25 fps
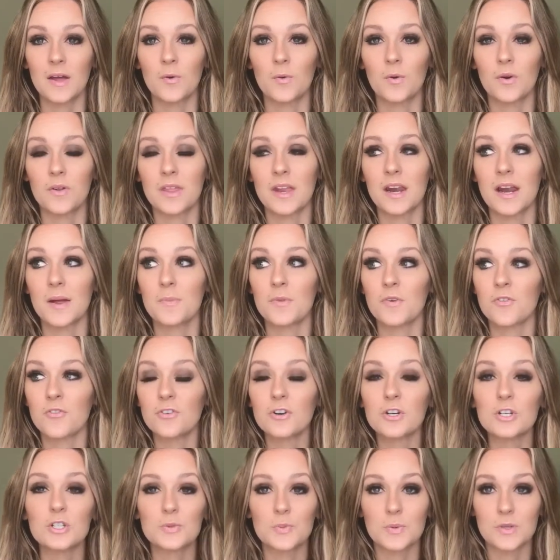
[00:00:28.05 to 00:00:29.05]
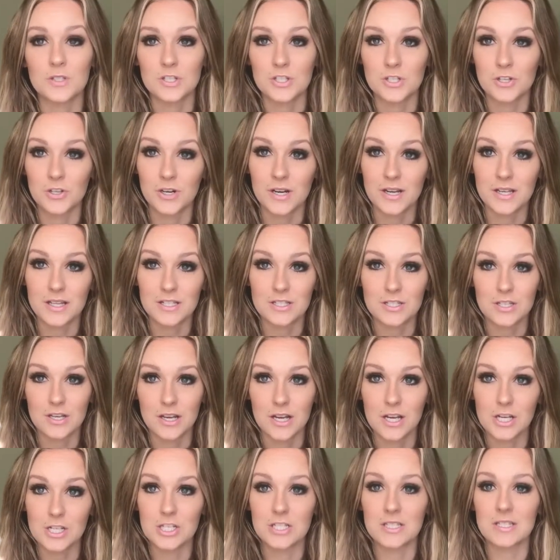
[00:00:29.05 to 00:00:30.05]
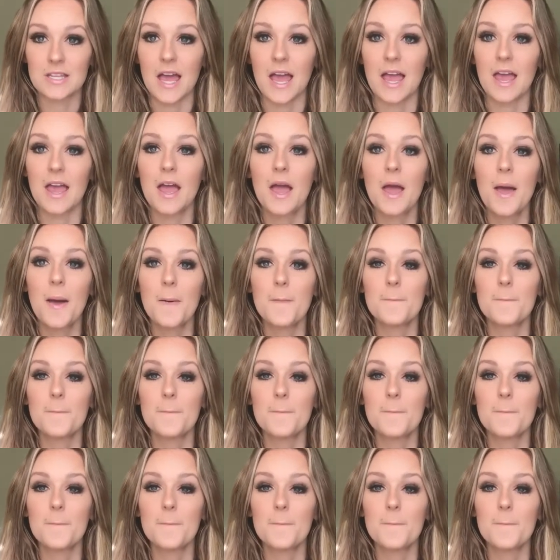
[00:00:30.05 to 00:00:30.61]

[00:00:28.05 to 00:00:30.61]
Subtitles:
or that I'm the first one to create this look, I should say.